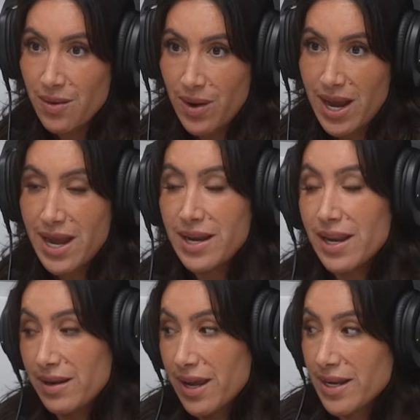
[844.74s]
at Ouai,
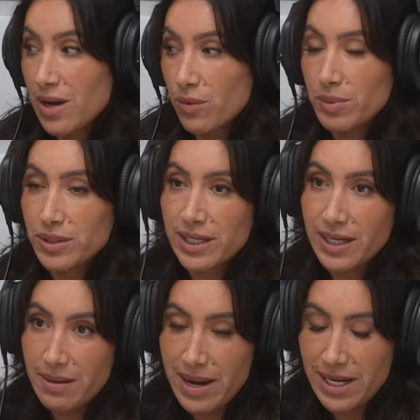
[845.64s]
and, and now we're building
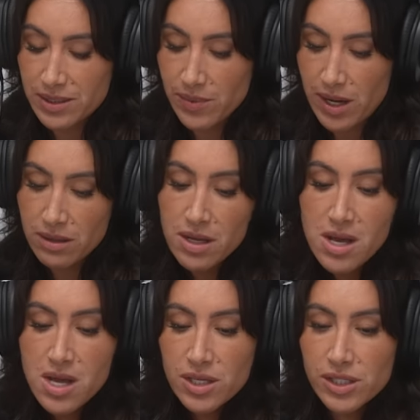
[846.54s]
it at Mane as well.
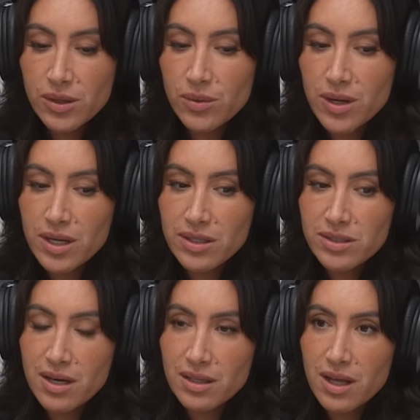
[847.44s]
So there's
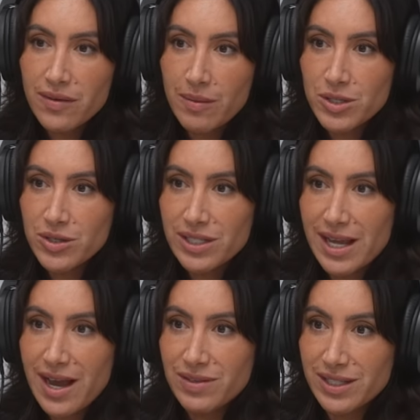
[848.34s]
not a lot of opportunities
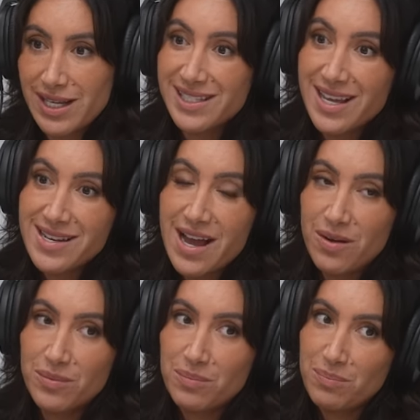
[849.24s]
I have to like send
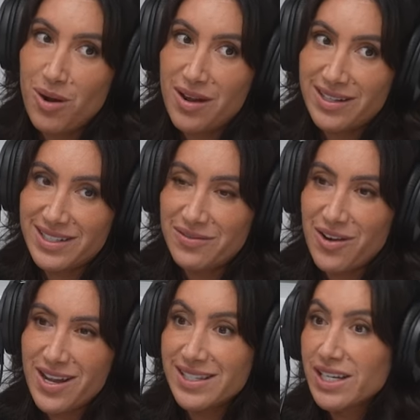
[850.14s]
out product to mm-hmm.
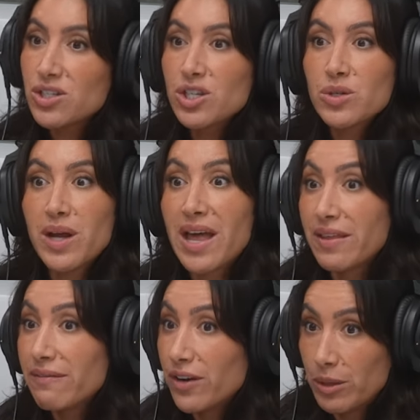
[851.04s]
friends. I used to yeah. do it at
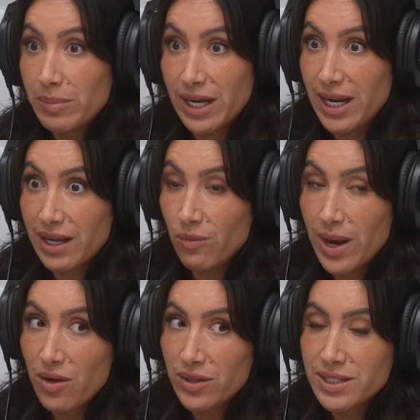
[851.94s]
the very beginning of
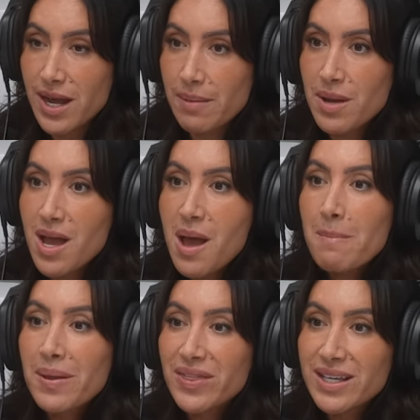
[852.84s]
Ouai all the time. Right.
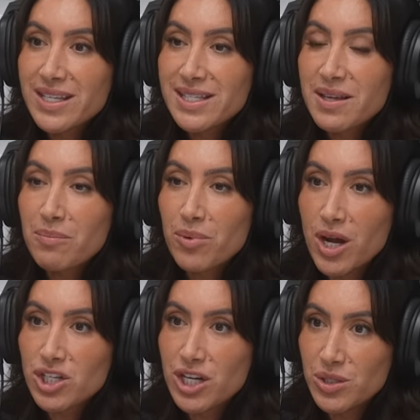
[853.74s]
But this
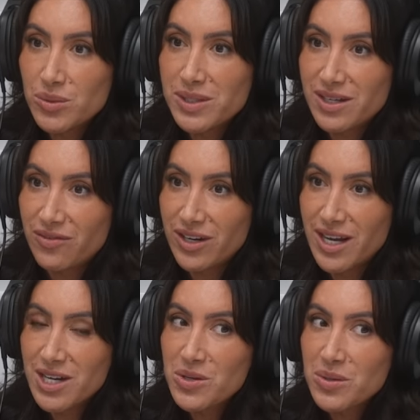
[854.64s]
brush, I knew it was different.
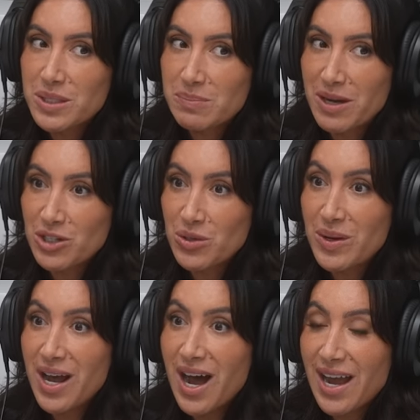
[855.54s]
I knew it was special
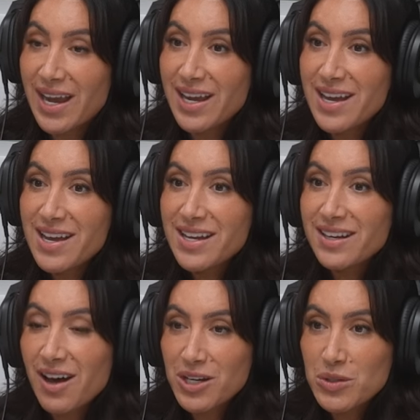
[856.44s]
when I
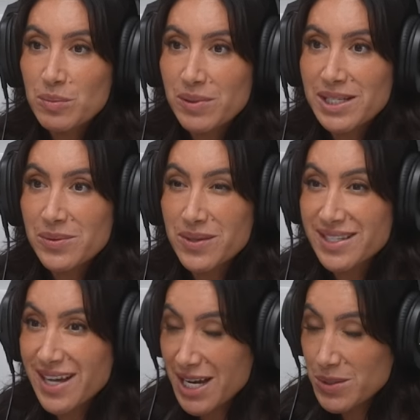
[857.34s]
got it to a place where the
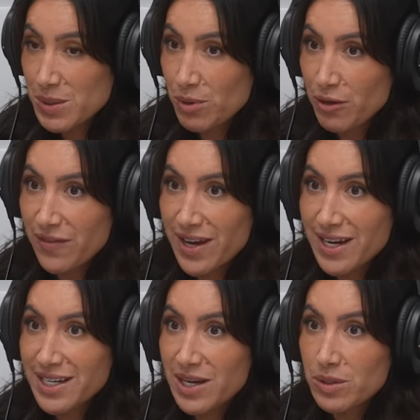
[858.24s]
size was
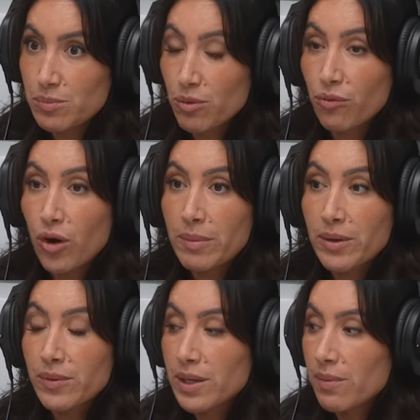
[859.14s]
perfect, it was
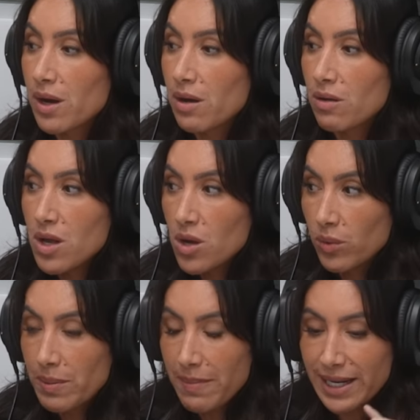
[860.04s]
performing really well
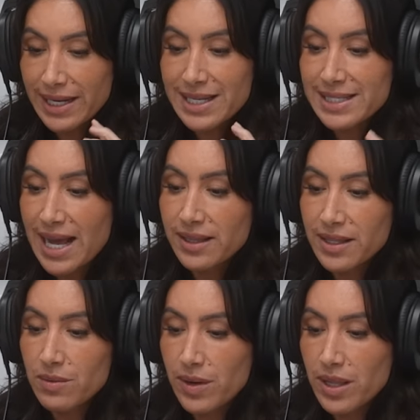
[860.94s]
we made it
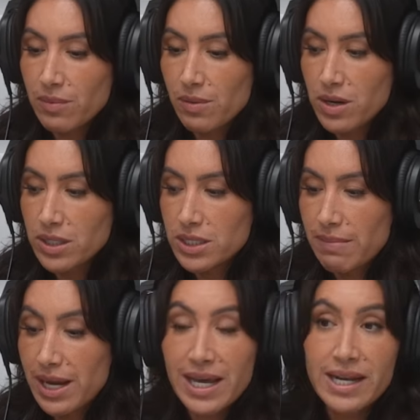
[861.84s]
exactly the way that we wanted to
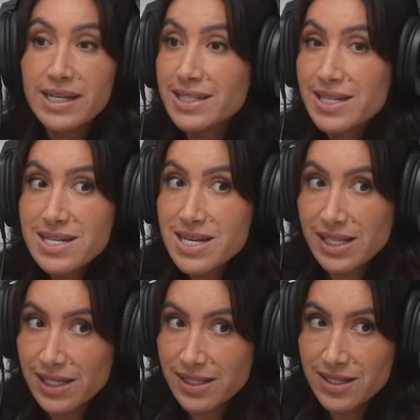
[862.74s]
make it and it didn't
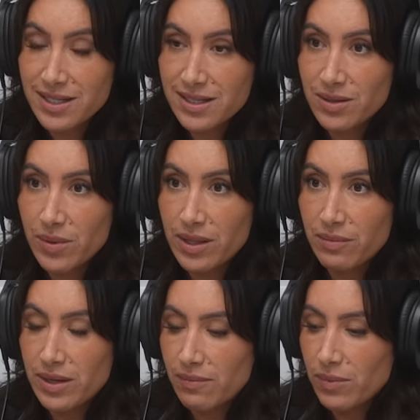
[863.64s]
exist the way
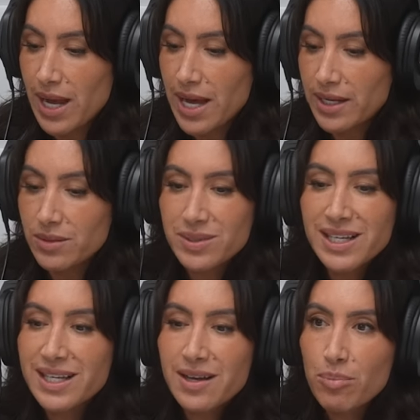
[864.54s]
that we we had it there was
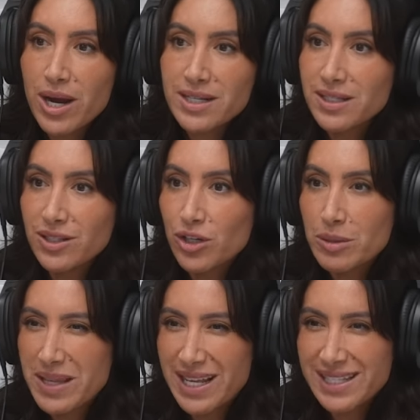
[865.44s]
like a brand in
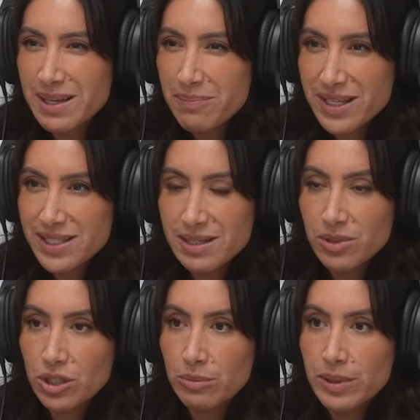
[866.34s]
europe that had something
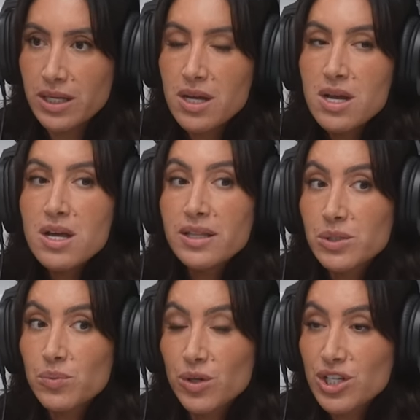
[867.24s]
similar but
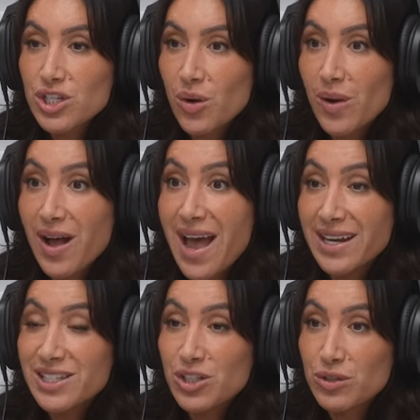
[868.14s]
this worked so well
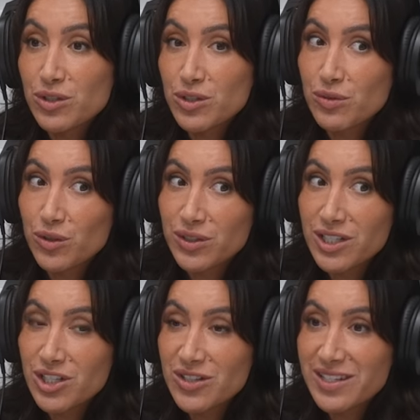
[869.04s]
and it's universal
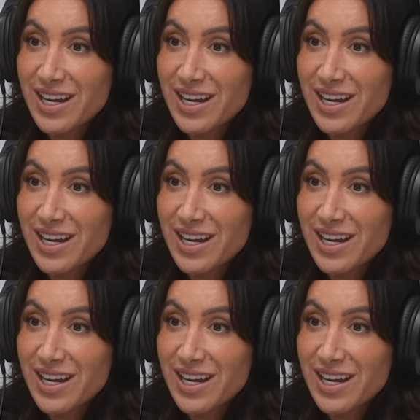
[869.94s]
voltage so you can